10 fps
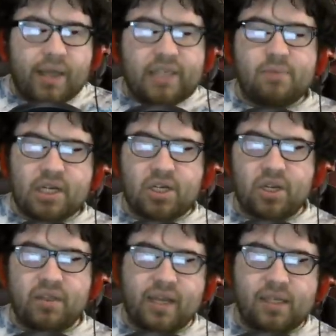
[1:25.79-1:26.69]

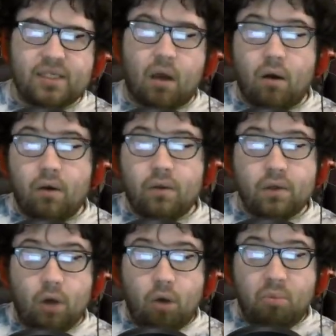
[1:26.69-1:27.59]
especially thanks to all the
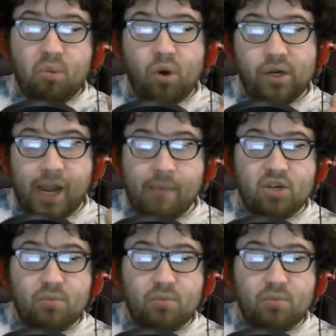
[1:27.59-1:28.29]
global more damage